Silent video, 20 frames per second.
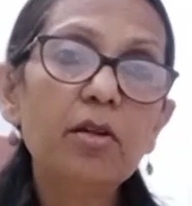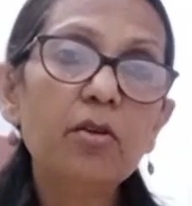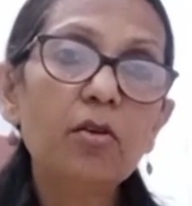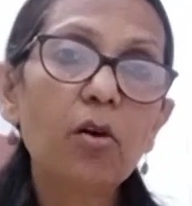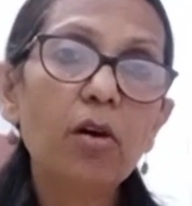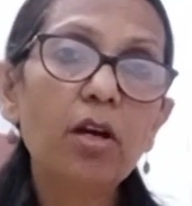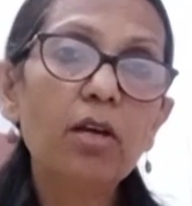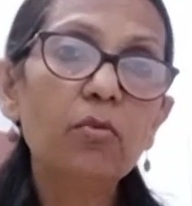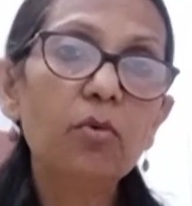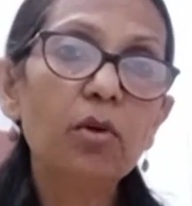
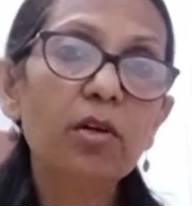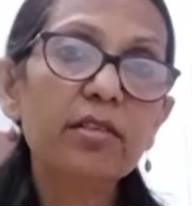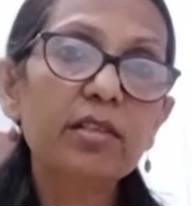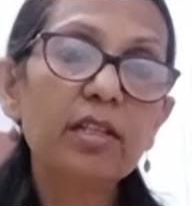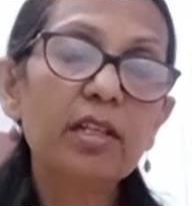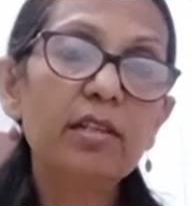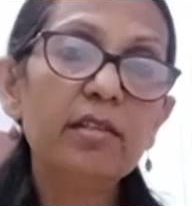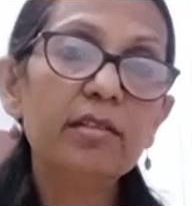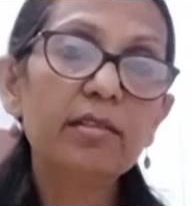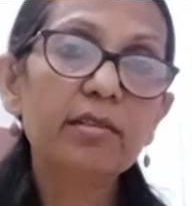Roy was
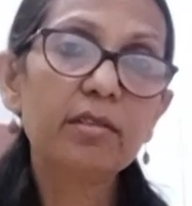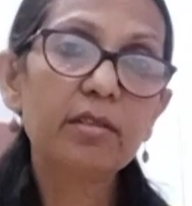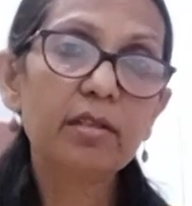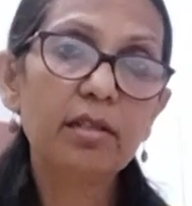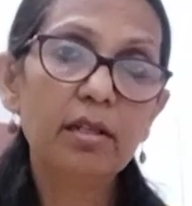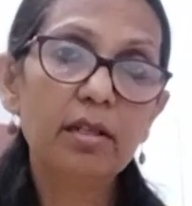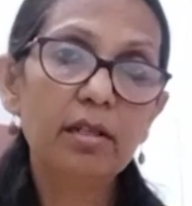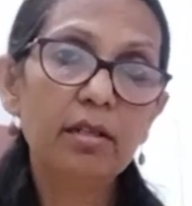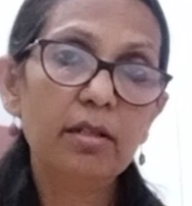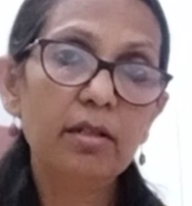his
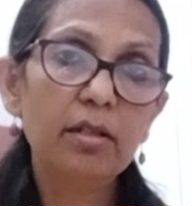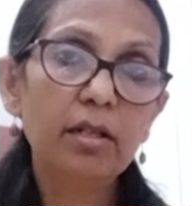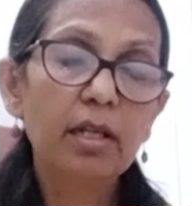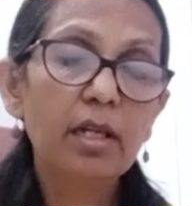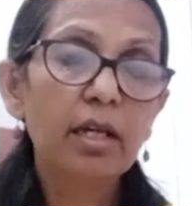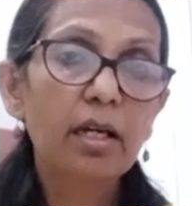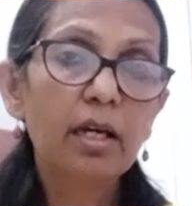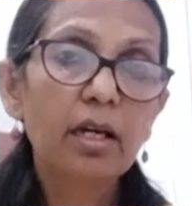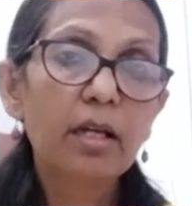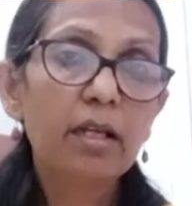
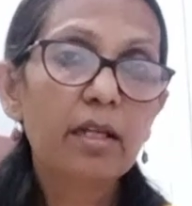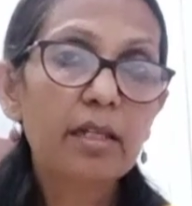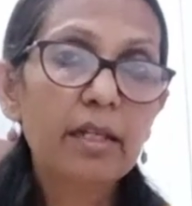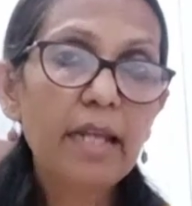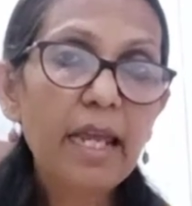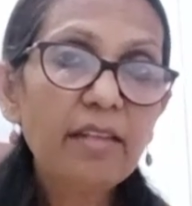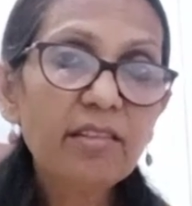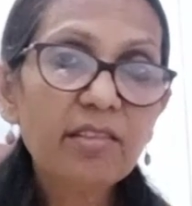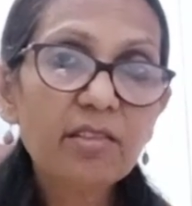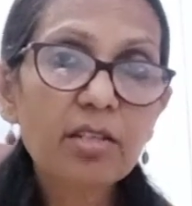
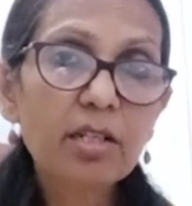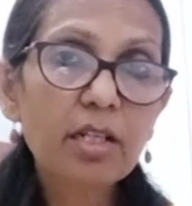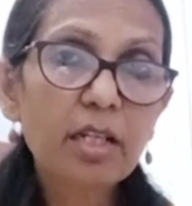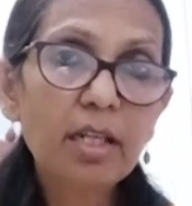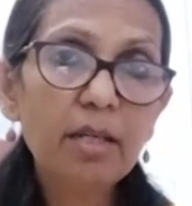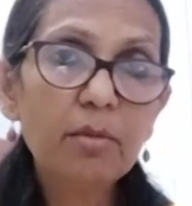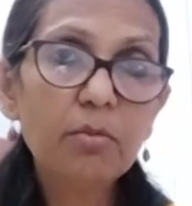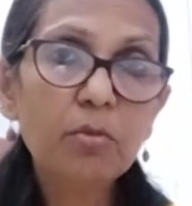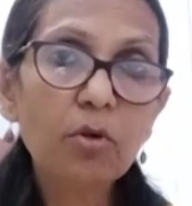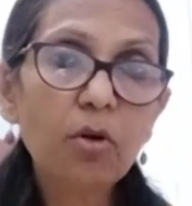next
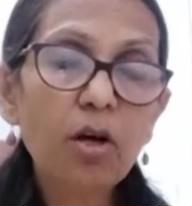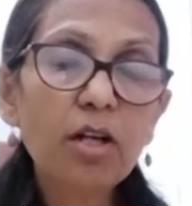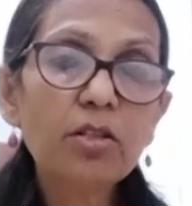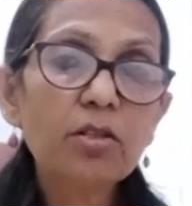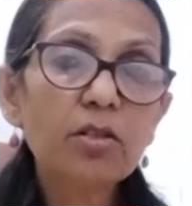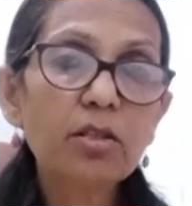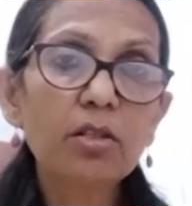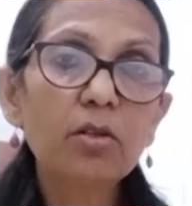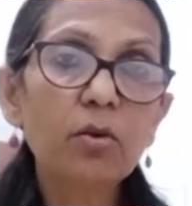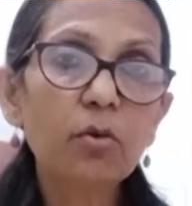name, not
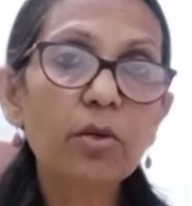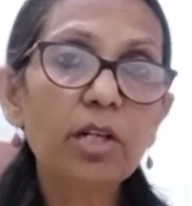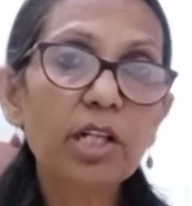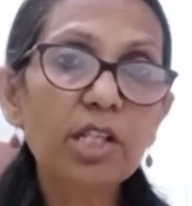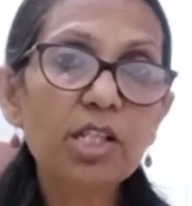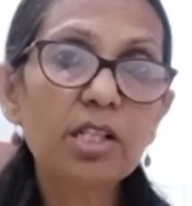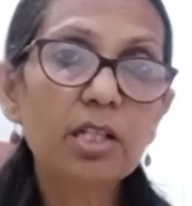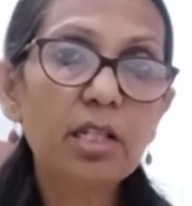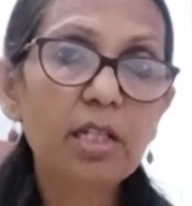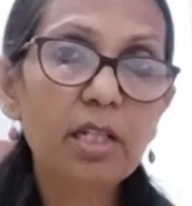the
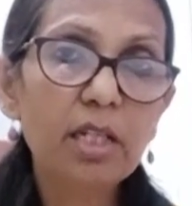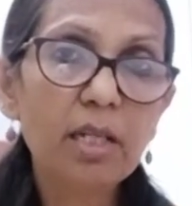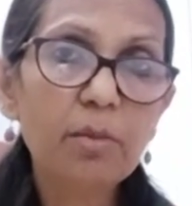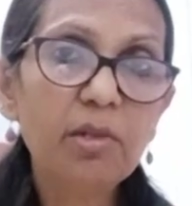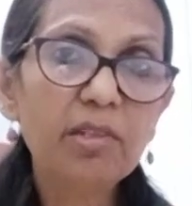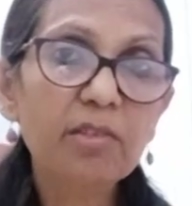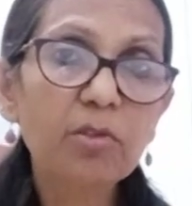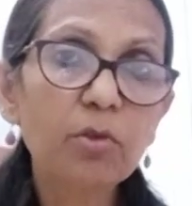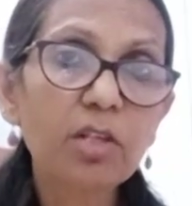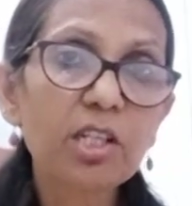original name.
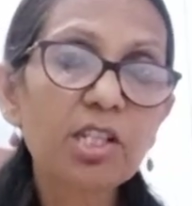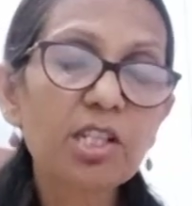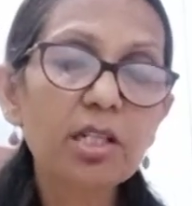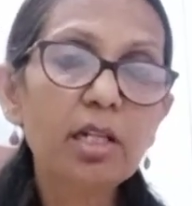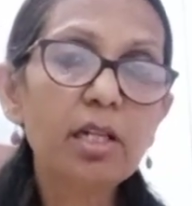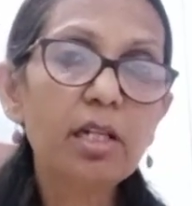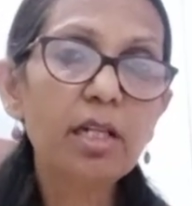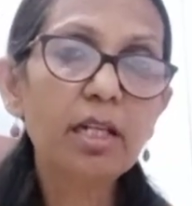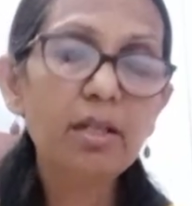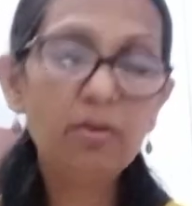His
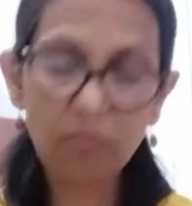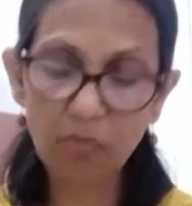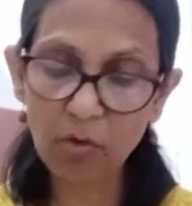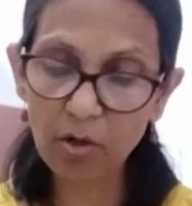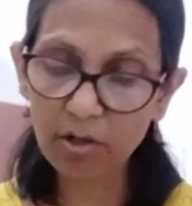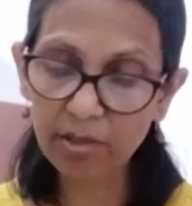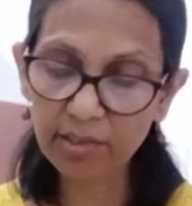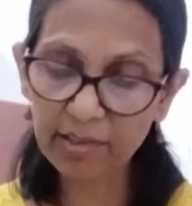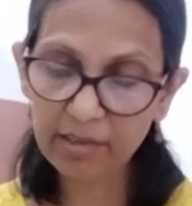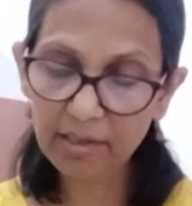original name
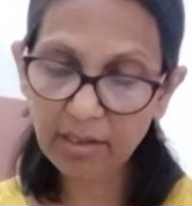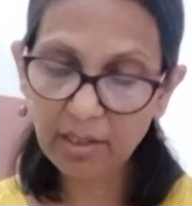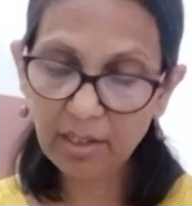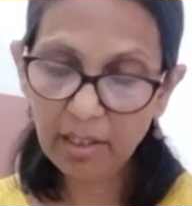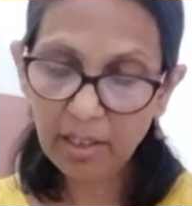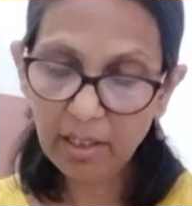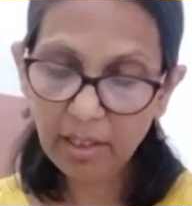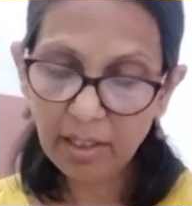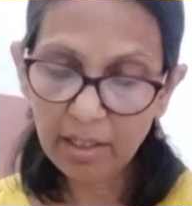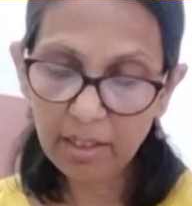was
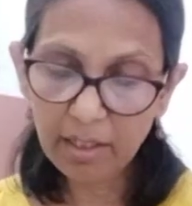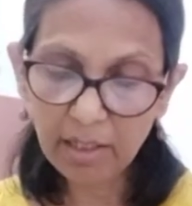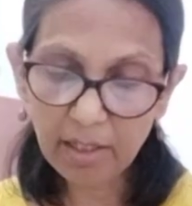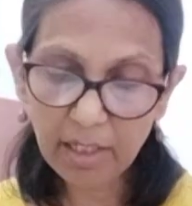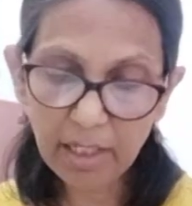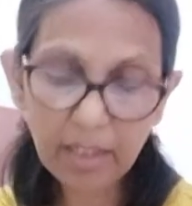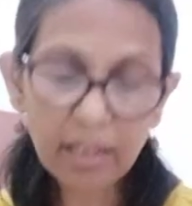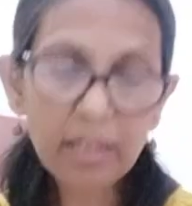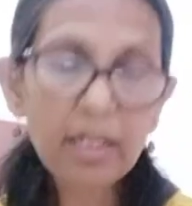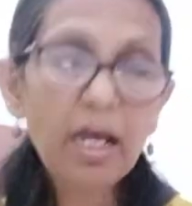
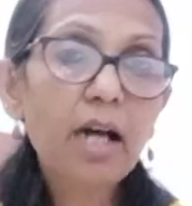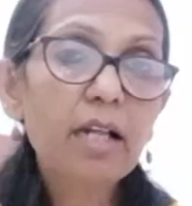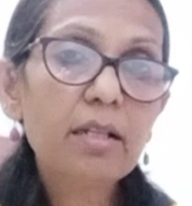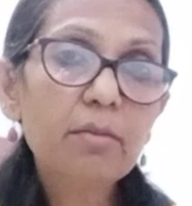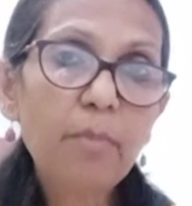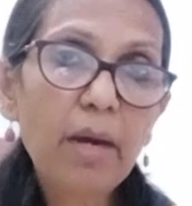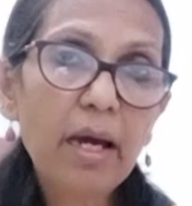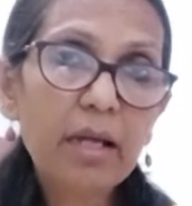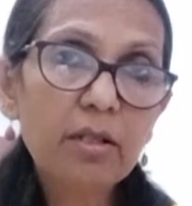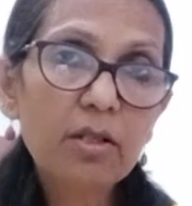Narendranath
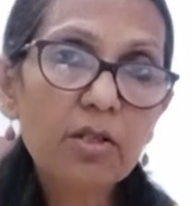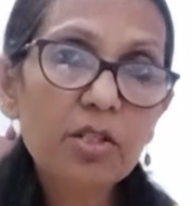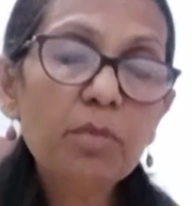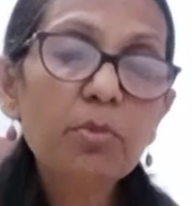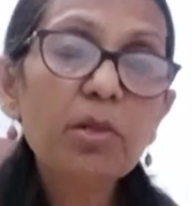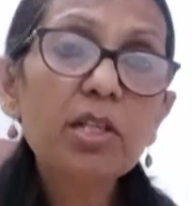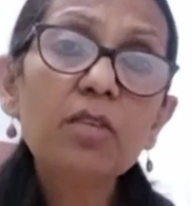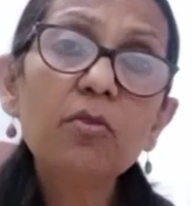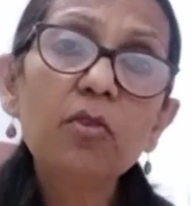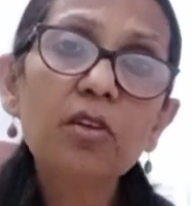Banerjee,
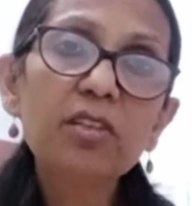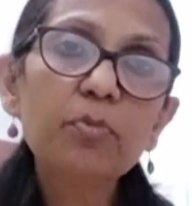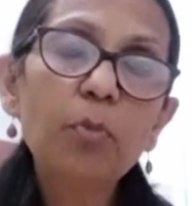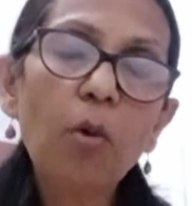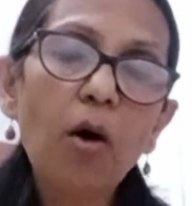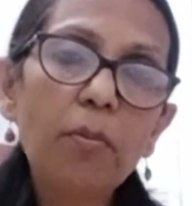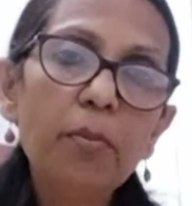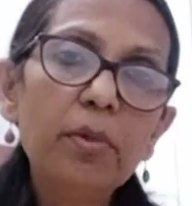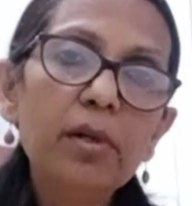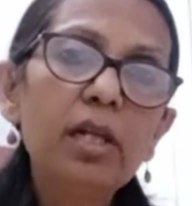but he was
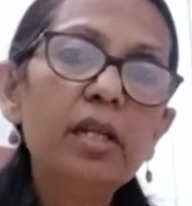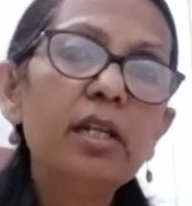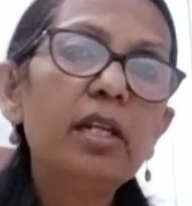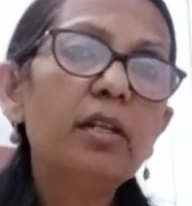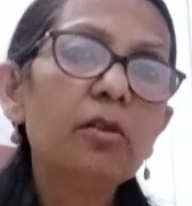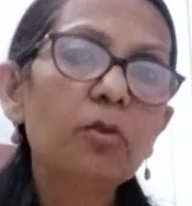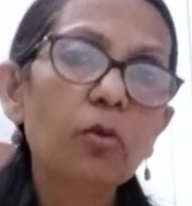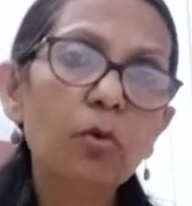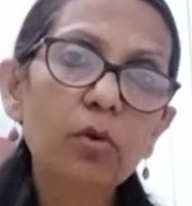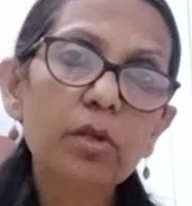
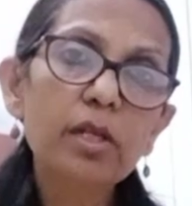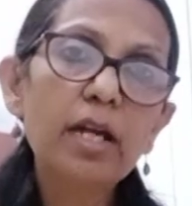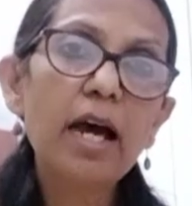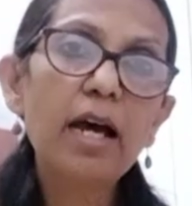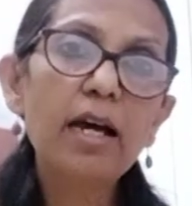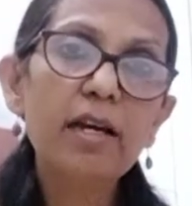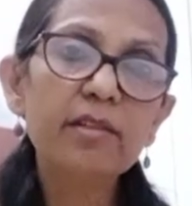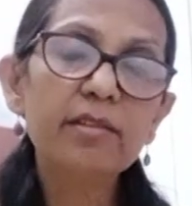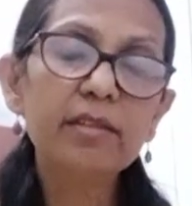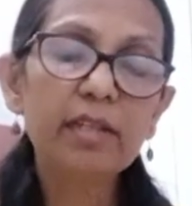popularly known
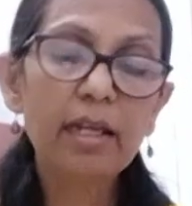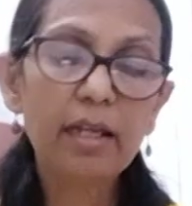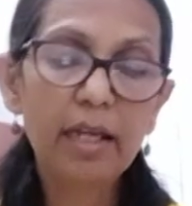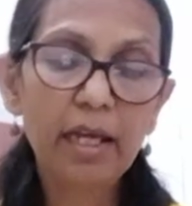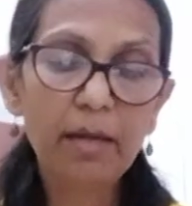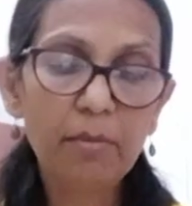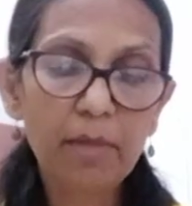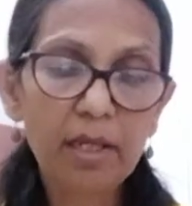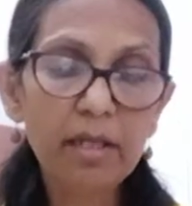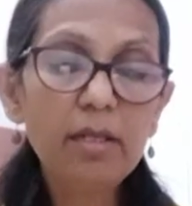as
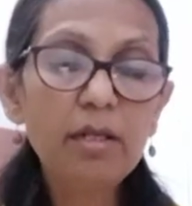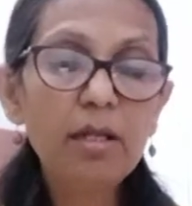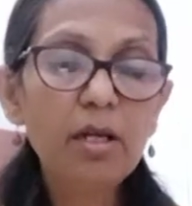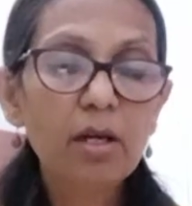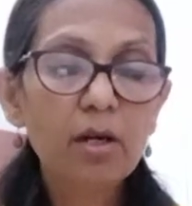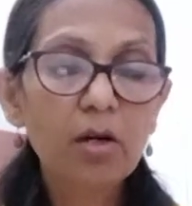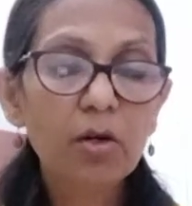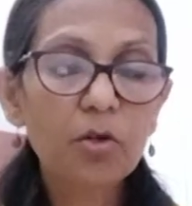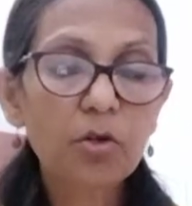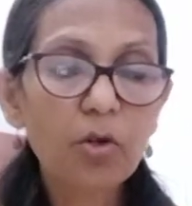M.N.
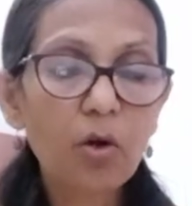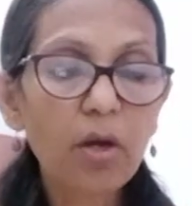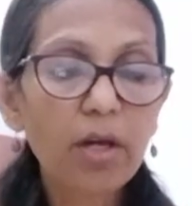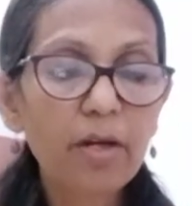Roy.